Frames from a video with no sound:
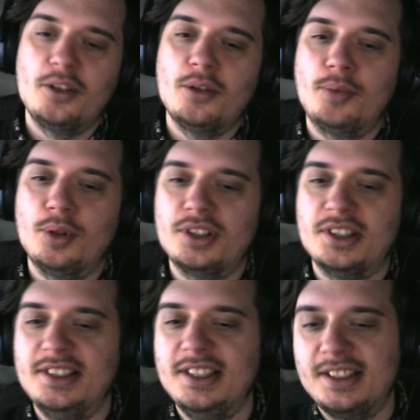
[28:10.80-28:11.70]
put the
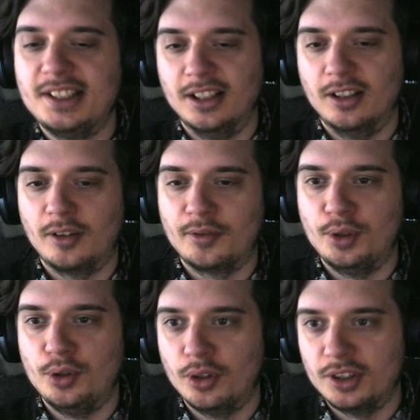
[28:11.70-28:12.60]
detail of your
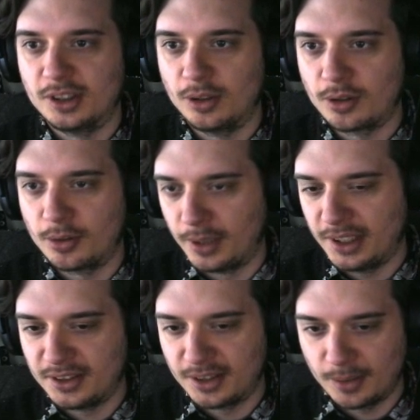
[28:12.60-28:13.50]
noise, the longer render
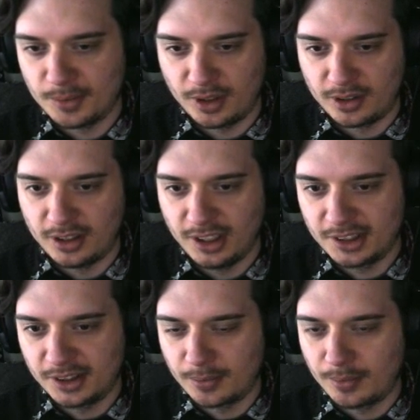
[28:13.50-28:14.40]
times are. It's
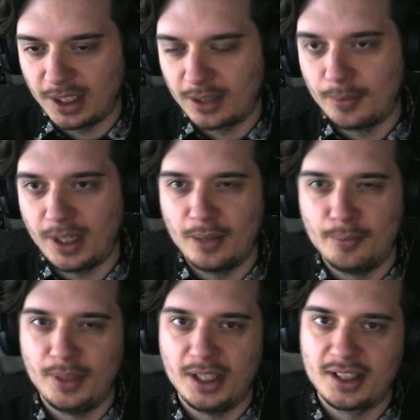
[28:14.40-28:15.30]
not like by a
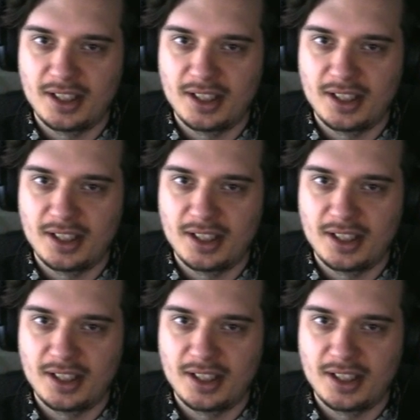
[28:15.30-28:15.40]
big